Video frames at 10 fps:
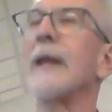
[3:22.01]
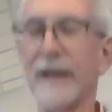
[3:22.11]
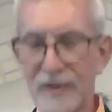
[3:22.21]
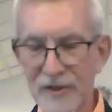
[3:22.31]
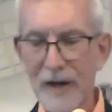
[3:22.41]

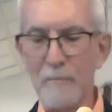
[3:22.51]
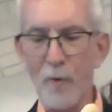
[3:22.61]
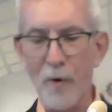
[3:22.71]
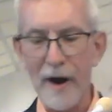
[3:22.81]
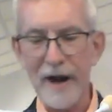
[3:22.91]
It's
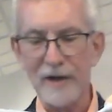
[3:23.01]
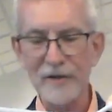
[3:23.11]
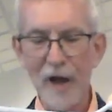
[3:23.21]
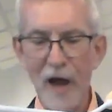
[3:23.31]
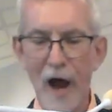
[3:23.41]
somewhere else
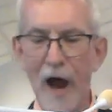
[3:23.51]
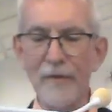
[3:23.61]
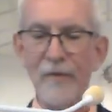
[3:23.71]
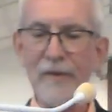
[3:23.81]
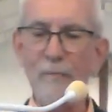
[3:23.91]

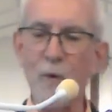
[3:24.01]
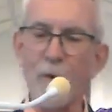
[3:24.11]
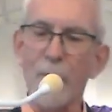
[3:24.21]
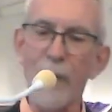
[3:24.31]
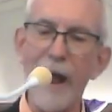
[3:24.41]
other than where
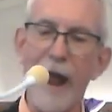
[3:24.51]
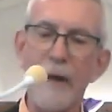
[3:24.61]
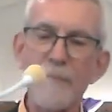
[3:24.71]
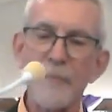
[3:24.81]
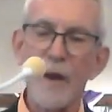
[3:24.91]
we're at.